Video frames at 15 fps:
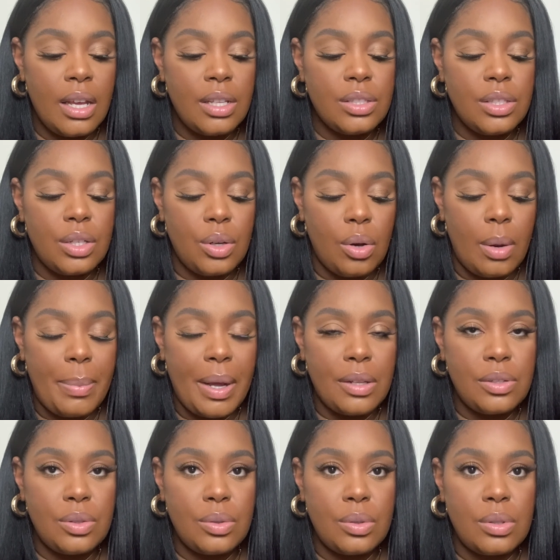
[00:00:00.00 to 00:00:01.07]
to know
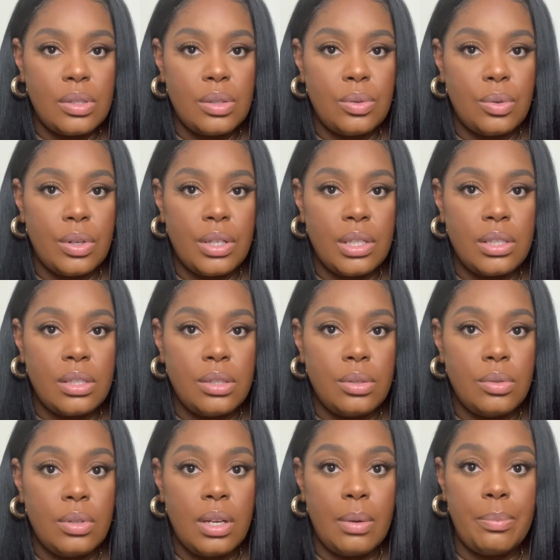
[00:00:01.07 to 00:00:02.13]
about tools in order
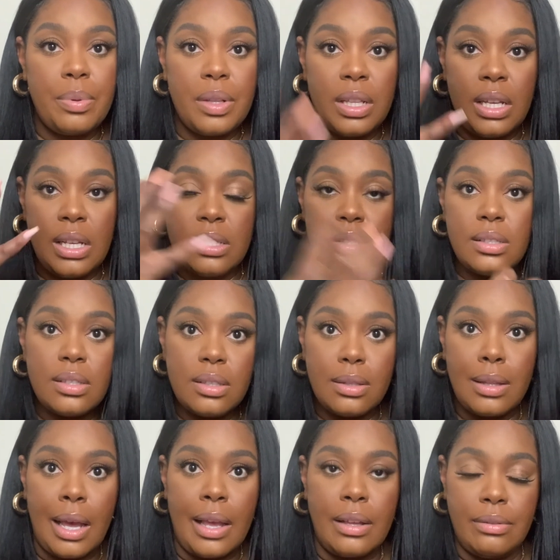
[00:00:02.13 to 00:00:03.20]
to complete
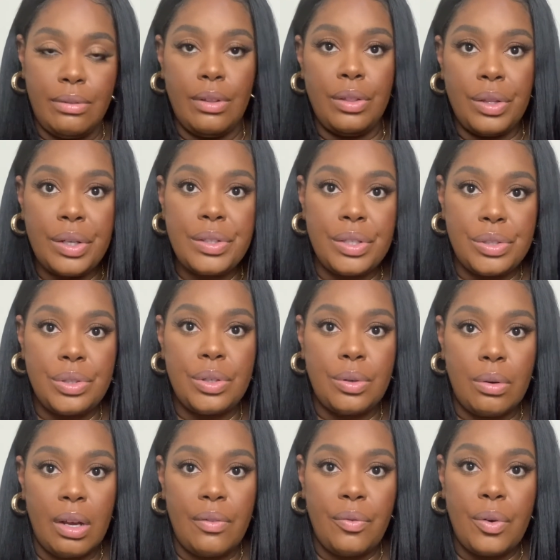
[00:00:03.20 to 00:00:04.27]
like the look that you're
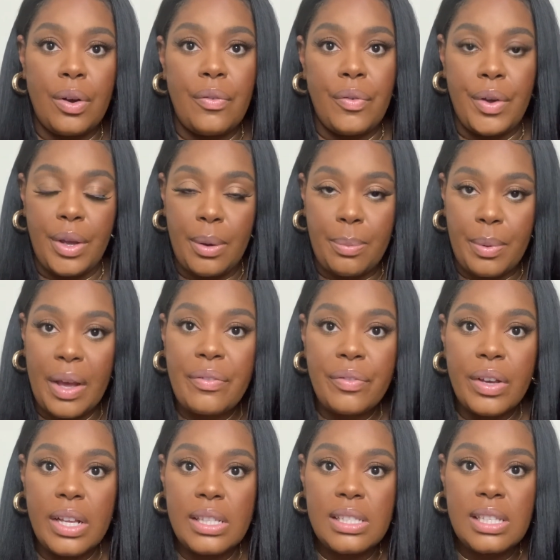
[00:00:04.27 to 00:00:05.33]
going for your
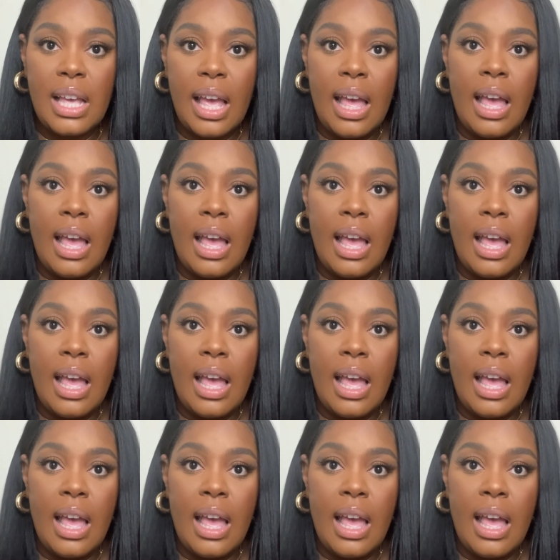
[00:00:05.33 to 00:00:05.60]
preference.